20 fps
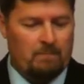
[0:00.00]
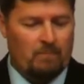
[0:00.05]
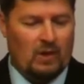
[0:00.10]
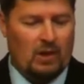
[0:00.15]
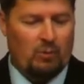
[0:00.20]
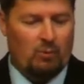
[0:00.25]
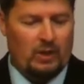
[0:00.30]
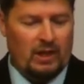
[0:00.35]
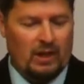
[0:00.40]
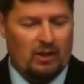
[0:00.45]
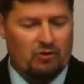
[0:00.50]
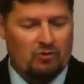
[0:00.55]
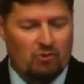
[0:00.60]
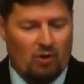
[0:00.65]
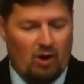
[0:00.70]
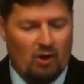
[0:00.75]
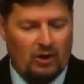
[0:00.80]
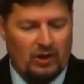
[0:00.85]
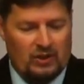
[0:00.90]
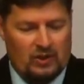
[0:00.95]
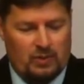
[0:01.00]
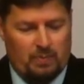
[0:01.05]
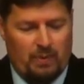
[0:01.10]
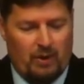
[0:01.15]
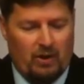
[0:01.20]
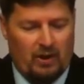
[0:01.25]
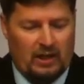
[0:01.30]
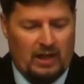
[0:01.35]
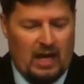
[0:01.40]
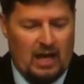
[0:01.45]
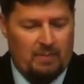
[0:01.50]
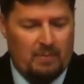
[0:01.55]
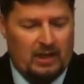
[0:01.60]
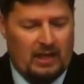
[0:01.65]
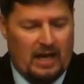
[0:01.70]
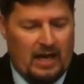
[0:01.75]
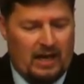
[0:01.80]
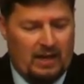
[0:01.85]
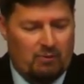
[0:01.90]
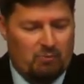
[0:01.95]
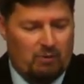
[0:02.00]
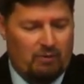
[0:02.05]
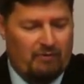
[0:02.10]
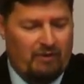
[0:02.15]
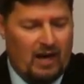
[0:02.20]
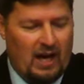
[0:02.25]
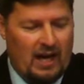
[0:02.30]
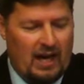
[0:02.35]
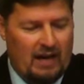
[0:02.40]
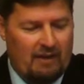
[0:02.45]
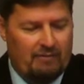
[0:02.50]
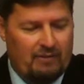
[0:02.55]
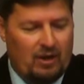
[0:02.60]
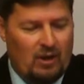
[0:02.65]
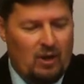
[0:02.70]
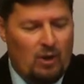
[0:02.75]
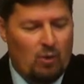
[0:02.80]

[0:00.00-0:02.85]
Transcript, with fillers: And when he had drunk, his spirit came again and revived.